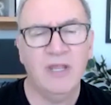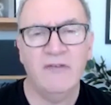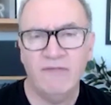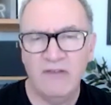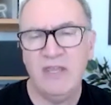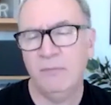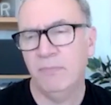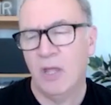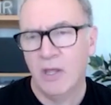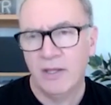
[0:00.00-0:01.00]
if he can
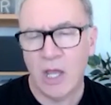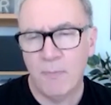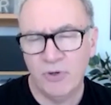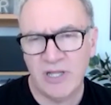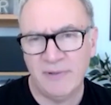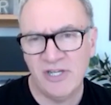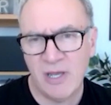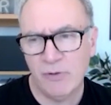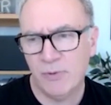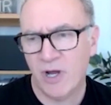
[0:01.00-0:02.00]
put up an
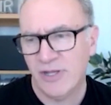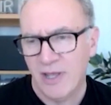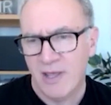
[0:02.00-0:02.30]
acceptable price.